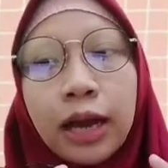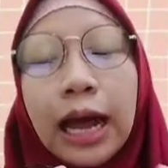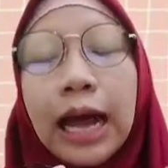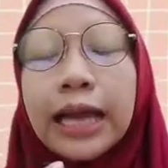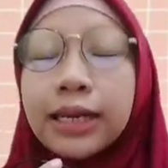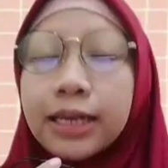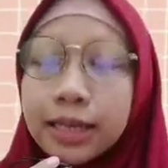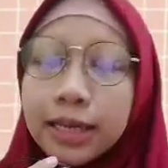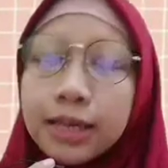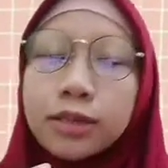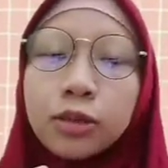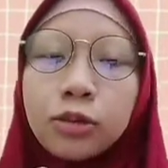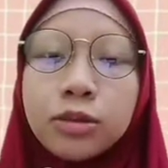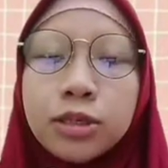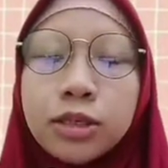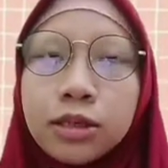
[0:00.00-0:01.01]
ideas
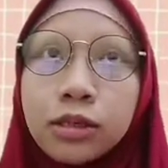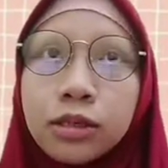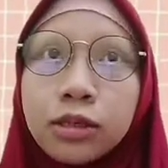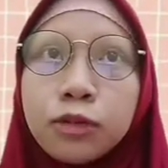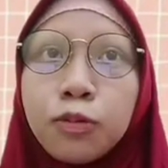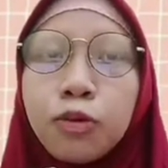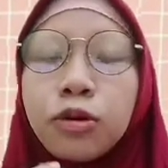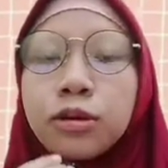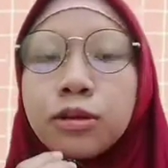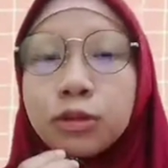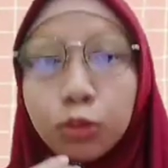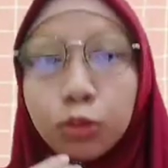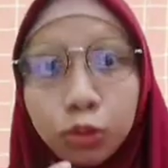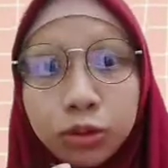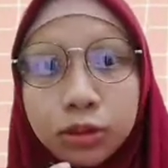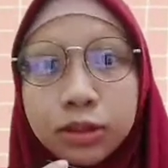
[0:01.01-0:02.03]
concerning spoken
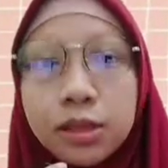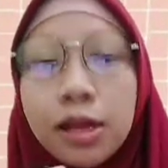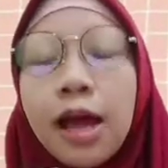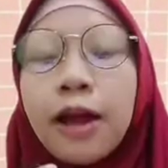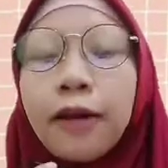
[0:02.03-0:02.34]
discourse.